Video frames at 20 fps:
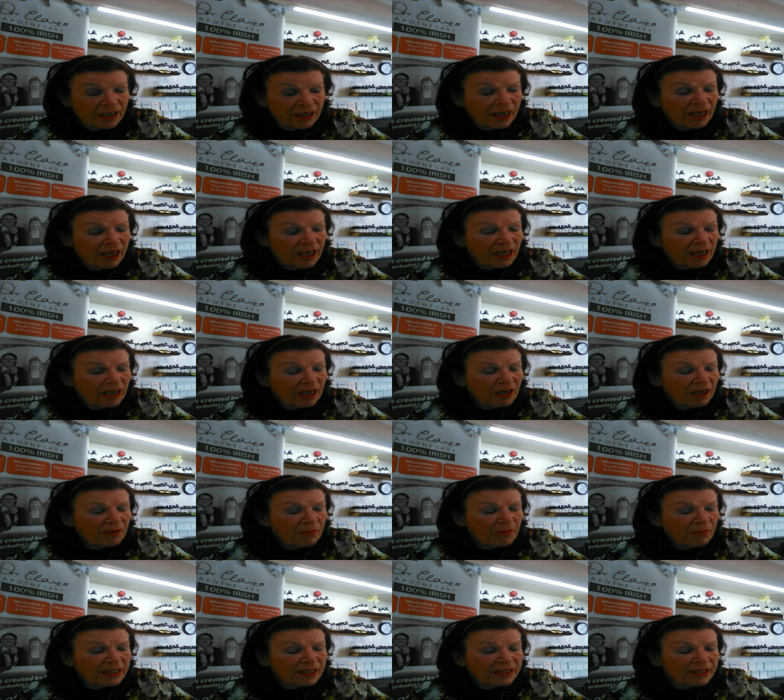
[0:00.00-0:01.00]
Um, and
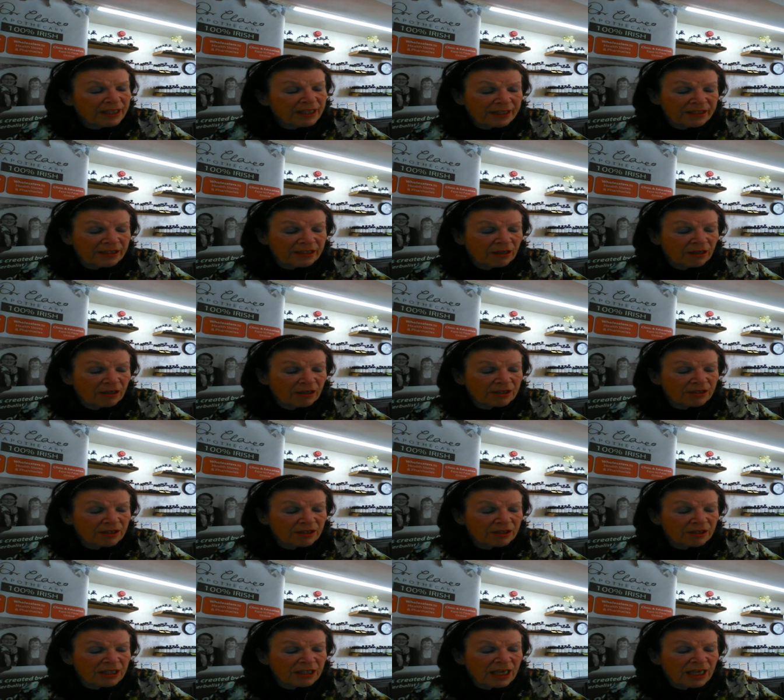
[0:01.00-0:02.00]
it's antioxidant.
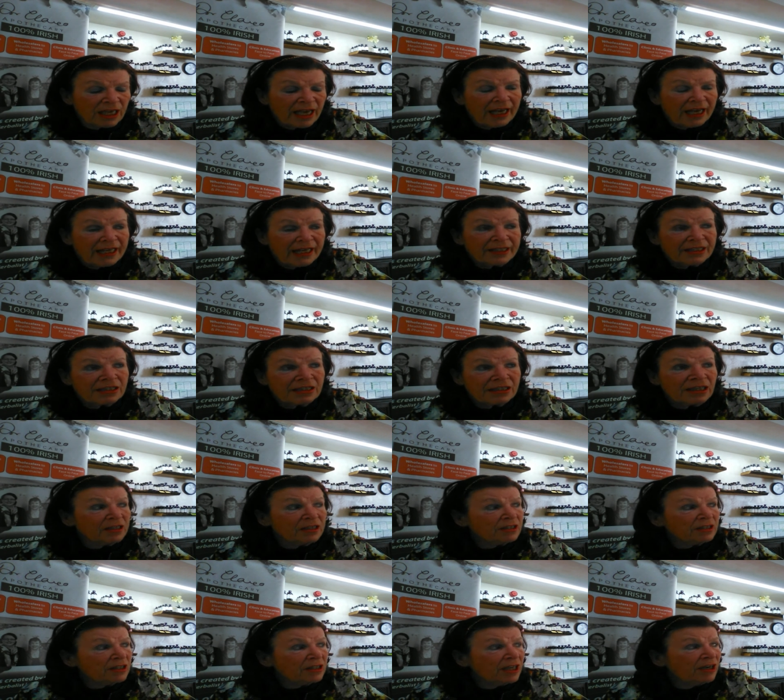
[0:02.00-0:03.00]
It's not.
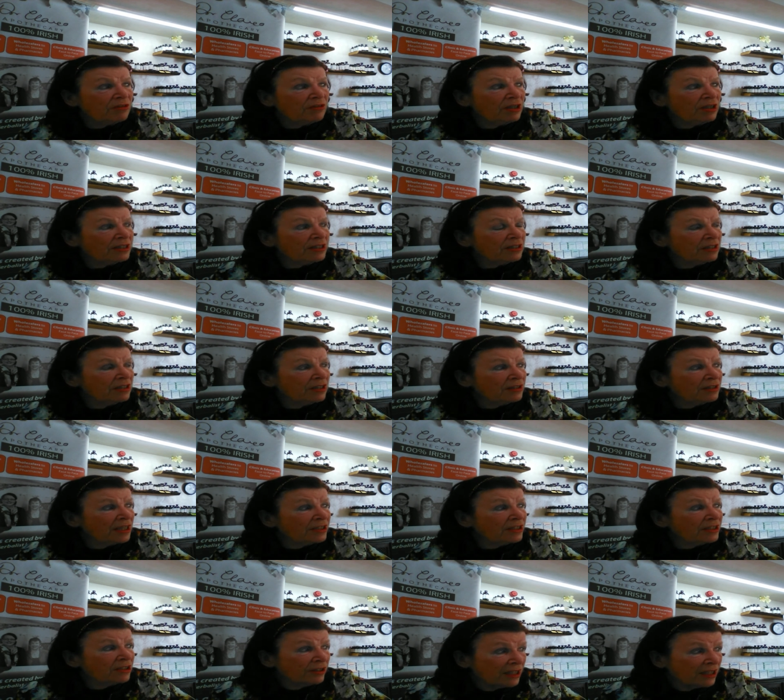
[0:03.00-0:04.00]
It's not. It does
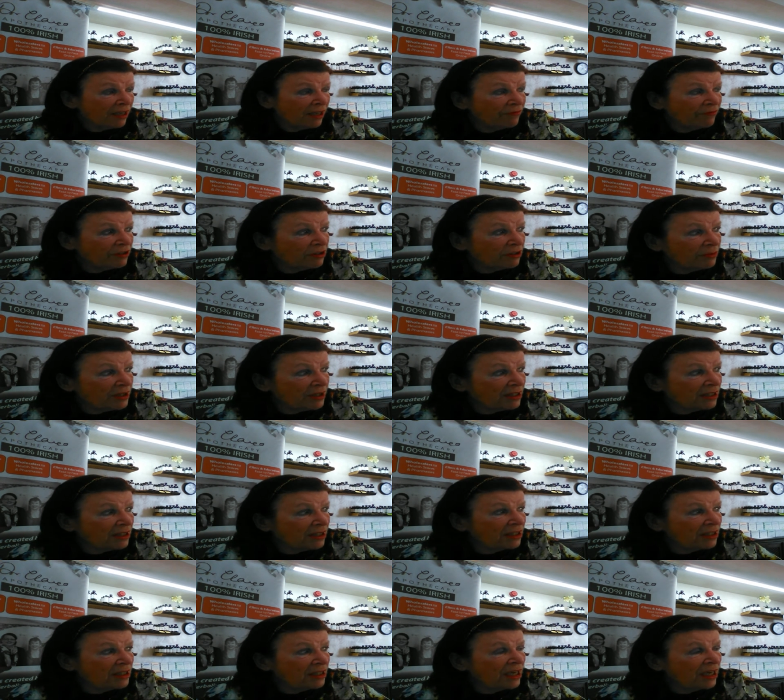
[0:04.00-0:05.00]
have vitamin C,
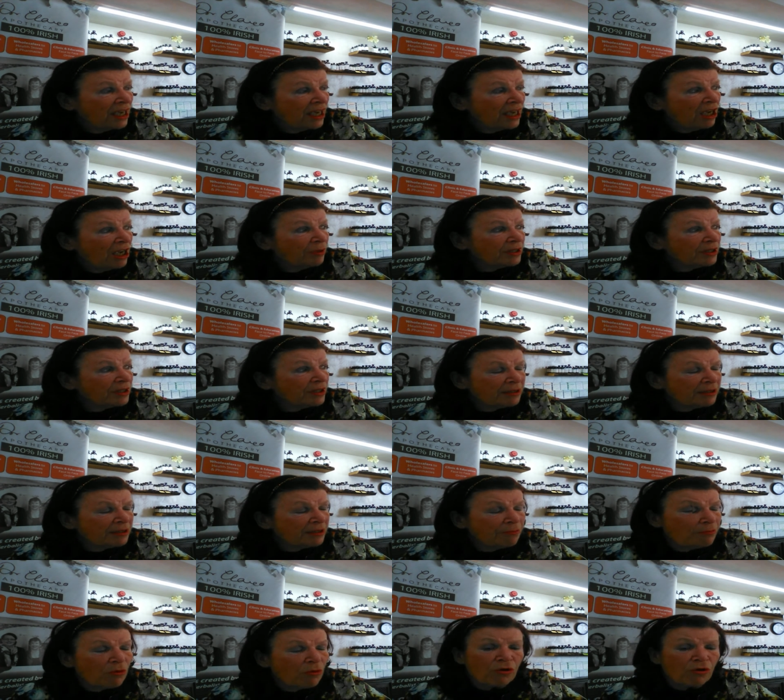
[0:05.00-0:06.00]
but it's
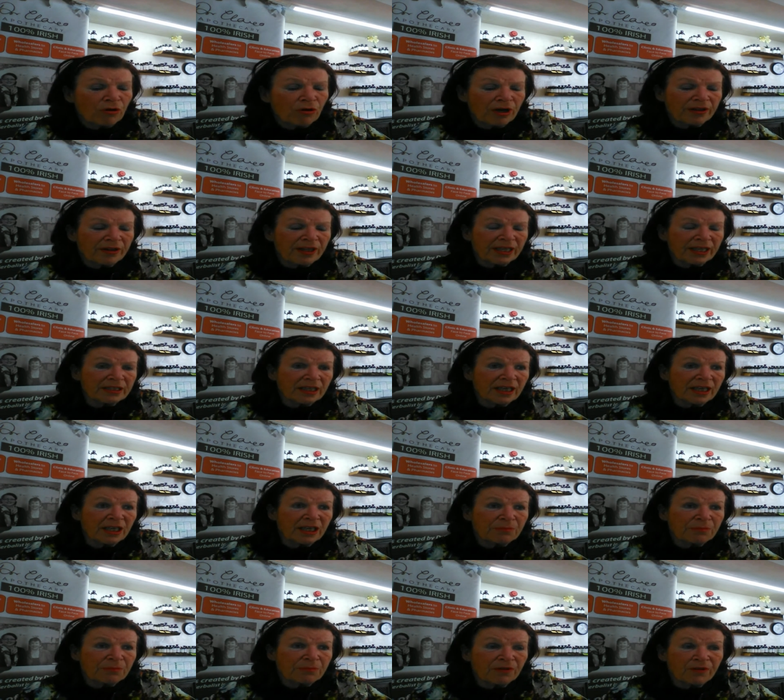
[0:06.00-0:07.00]
more that it
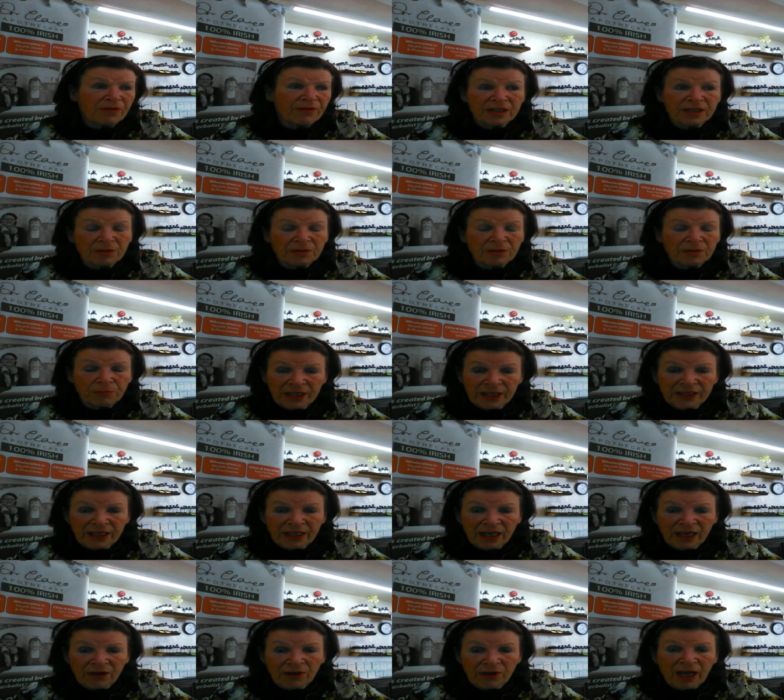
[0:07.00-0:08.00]
prevents the breakdown
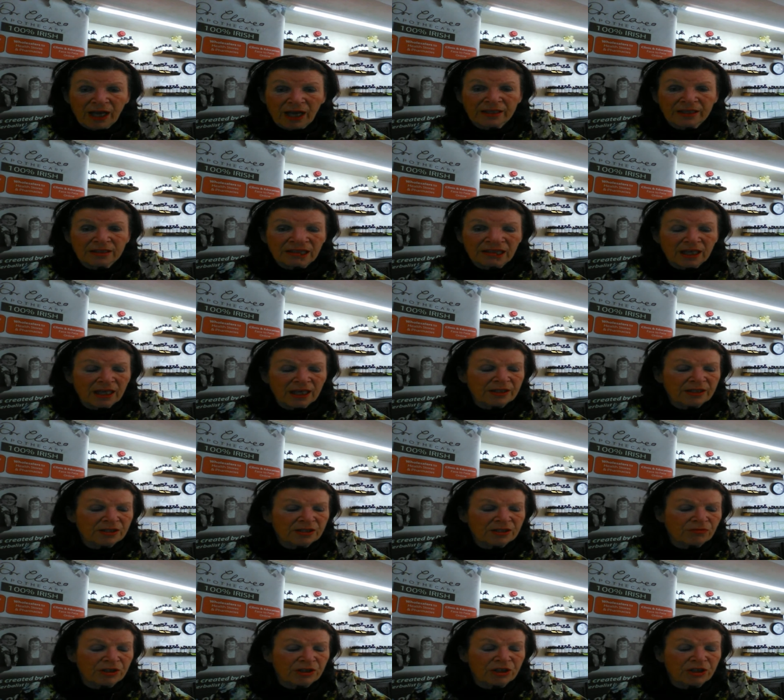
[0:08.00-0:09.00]
and aids
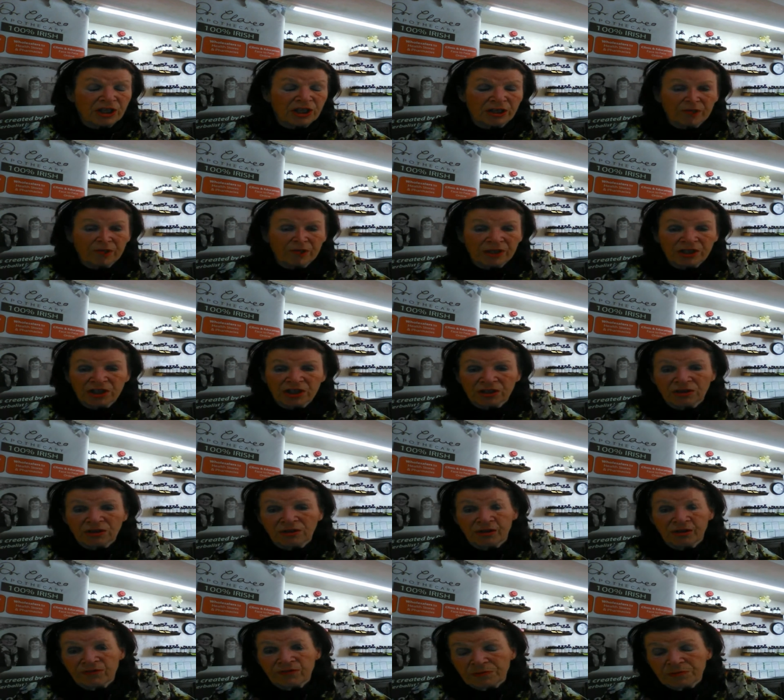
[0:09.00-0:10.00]
regeneration of
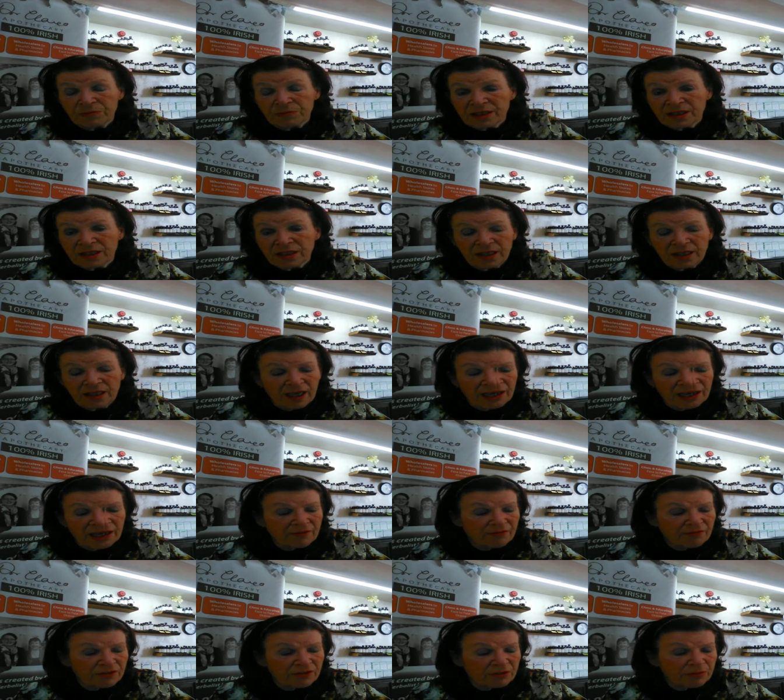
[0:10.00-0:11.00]
vitamin C and
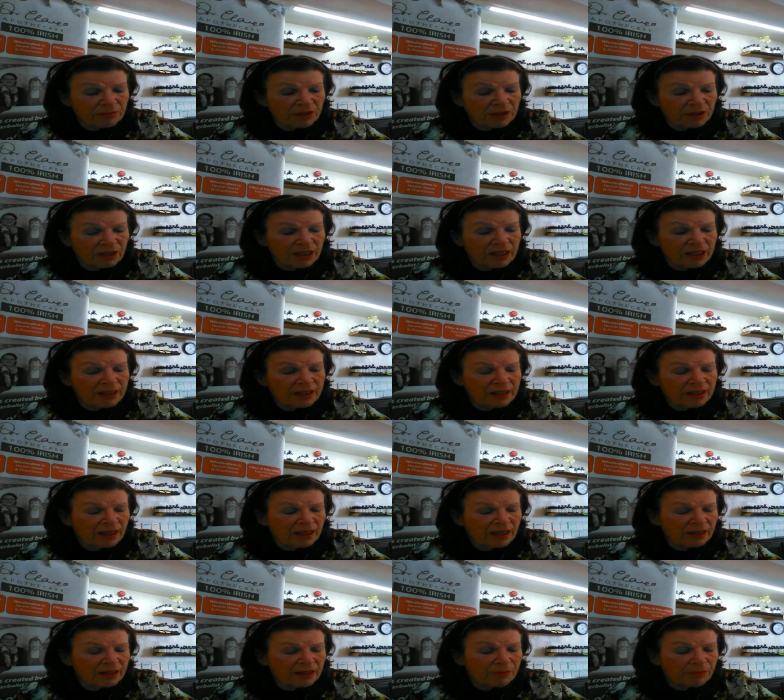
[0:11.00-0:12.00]
vitamin E in
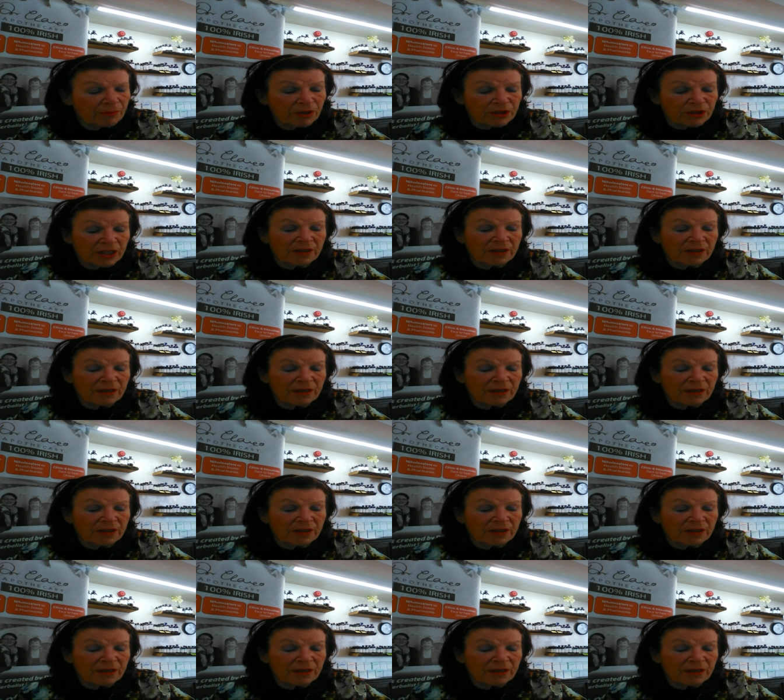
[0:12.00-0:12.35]
the body.